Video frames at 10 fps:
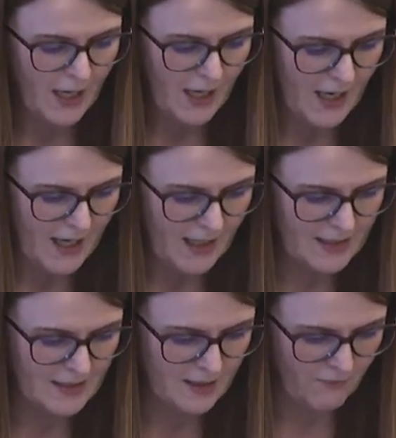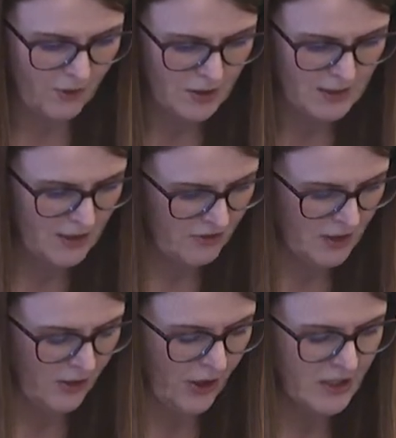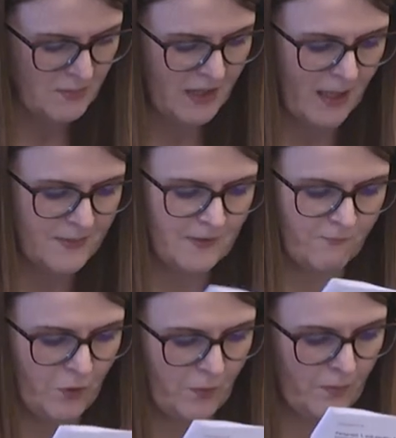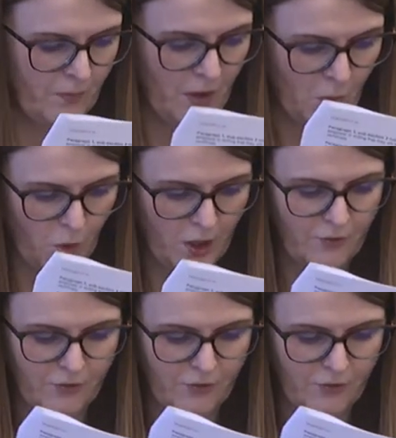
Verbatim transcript: highlights that the volunteer is allowed to be absent from their work